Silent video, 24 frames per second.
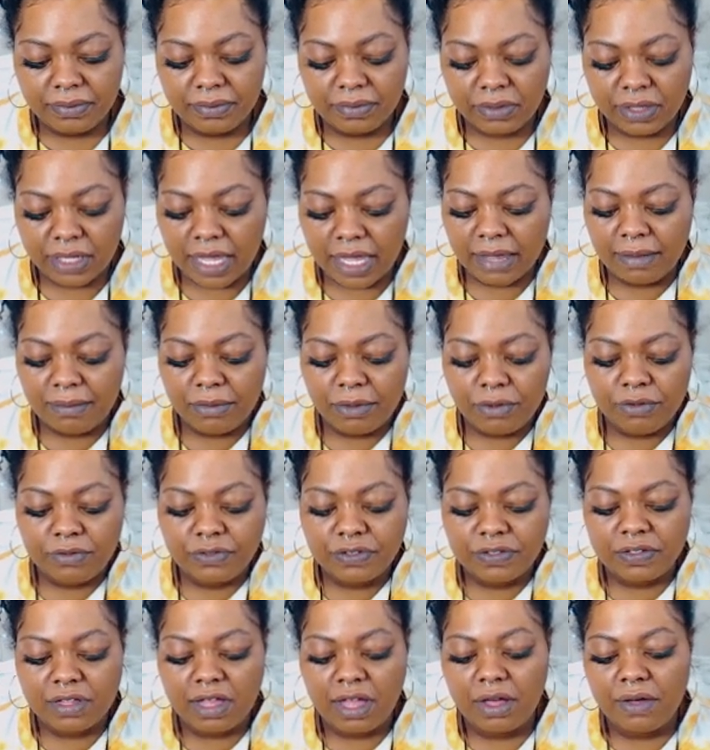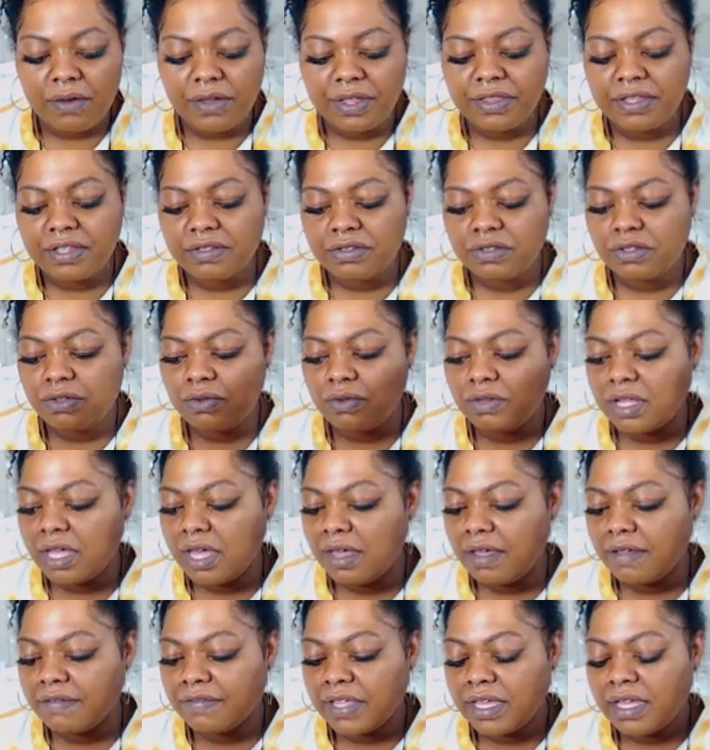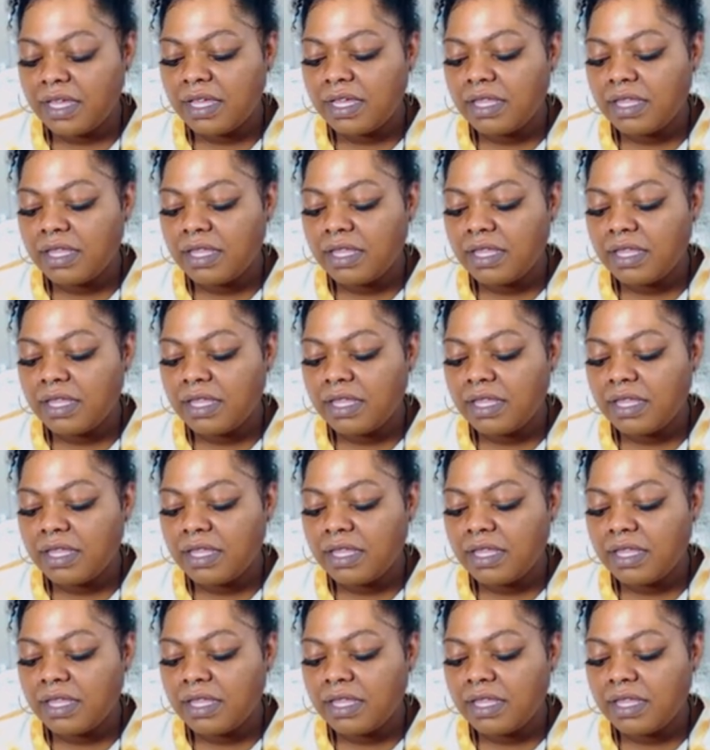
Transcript: Yeah, move slow in this new love.